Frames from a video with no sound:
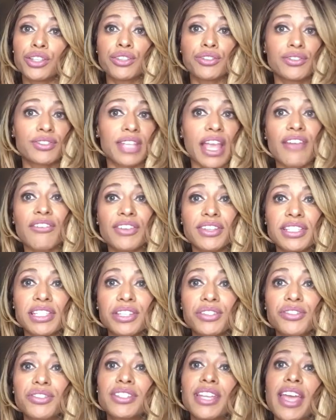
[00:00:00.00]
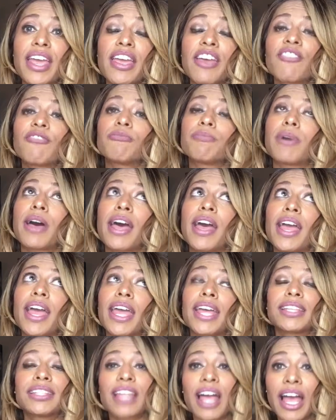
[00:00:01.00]
use every single day of
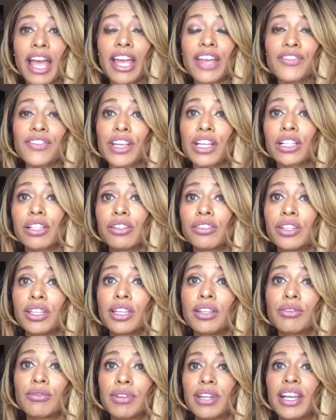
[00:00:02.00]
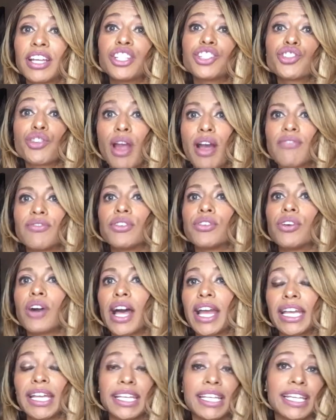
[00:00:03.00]
my life including when I travel.
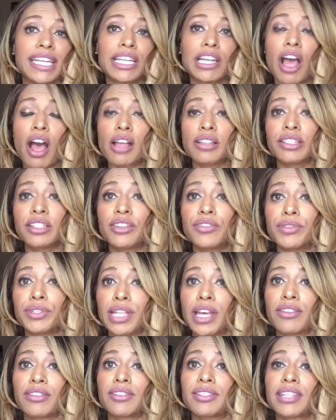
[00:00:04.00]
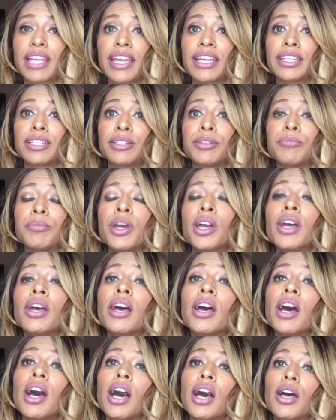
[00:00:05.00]
I cannot live without this item.
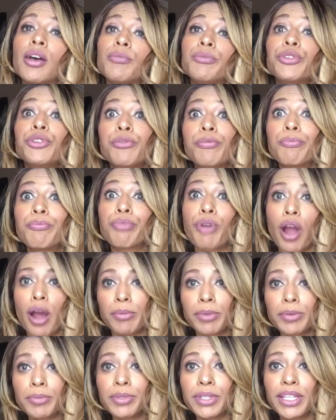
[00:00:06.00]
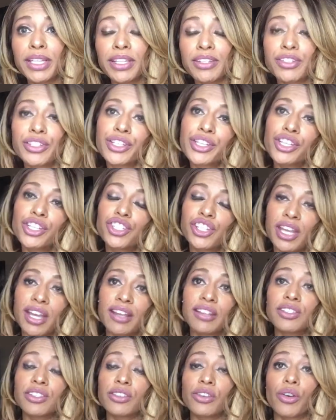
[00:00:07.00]
Um, you probably, there's a good
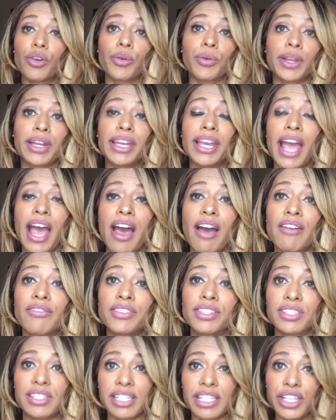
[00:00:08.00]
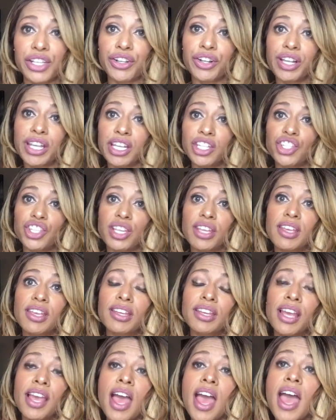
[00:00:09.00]
chance you already have this in your
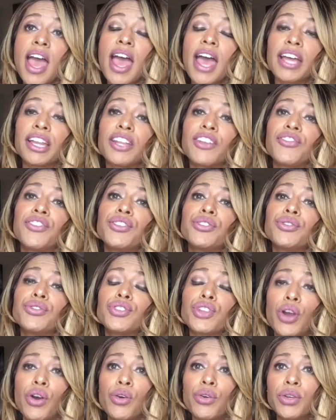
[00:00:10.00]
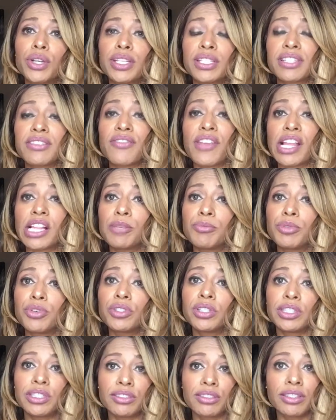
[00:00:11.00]
kitchen. And if you don't, it's
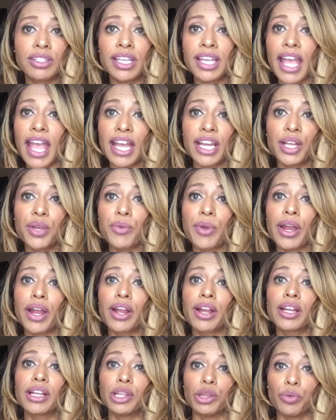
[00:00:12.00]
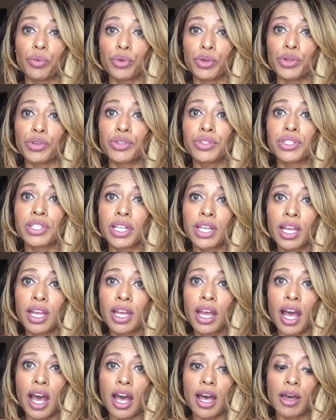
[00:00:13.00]
available literally anywhere in the world.
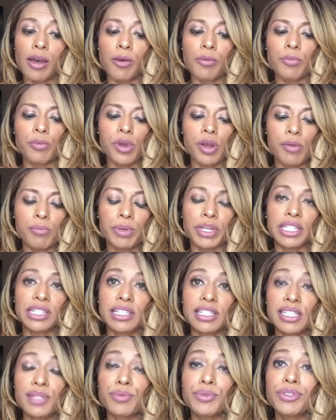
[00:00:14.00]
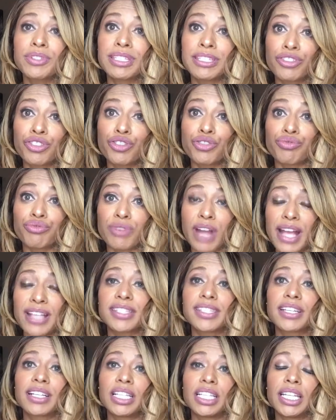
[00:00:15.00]
Um, but this will
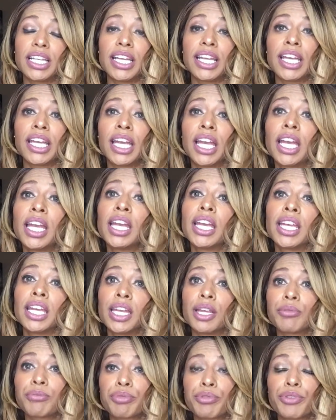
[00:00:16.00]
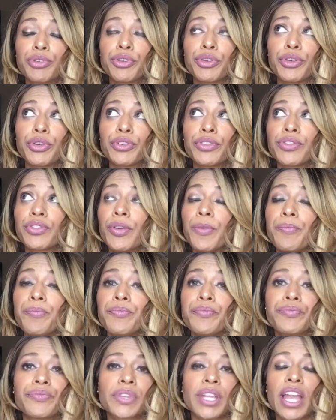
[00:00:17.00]
drastically improve
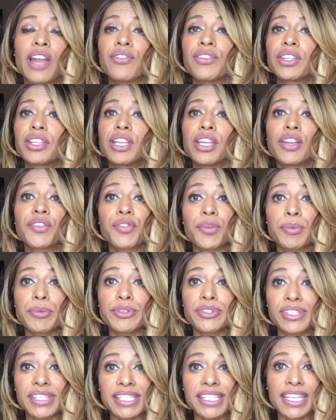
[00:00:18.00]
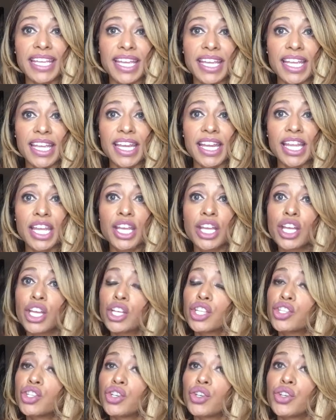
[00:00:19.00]
everything from your skin
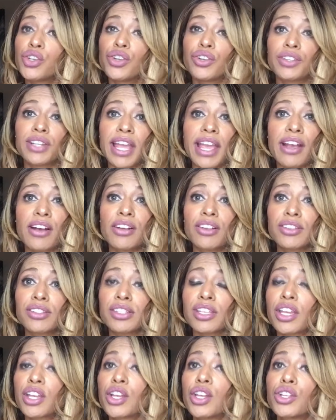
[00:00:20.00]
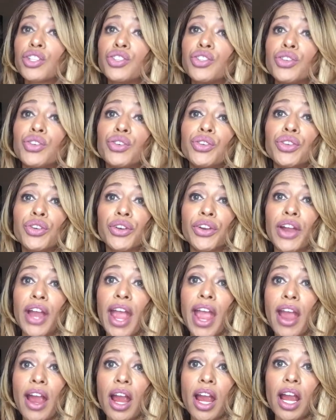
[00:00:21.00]
to your nails to your
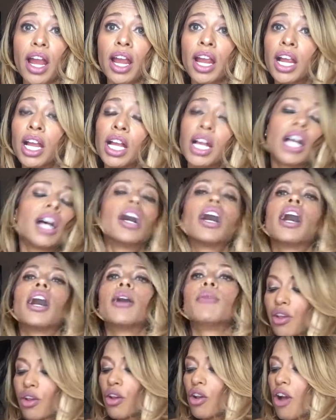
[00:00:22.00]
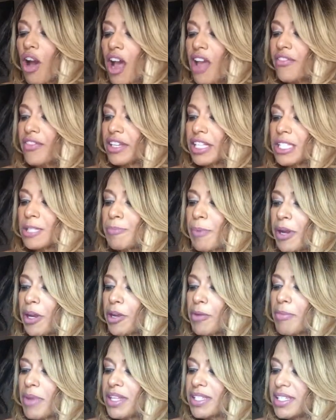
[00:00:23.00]
hair. Uh, so I've
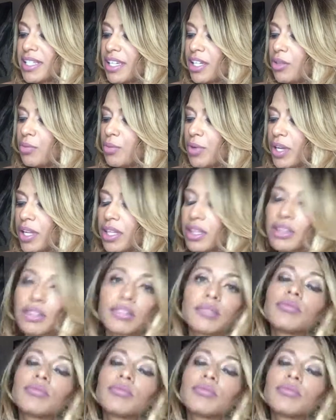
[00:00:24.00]
experimented with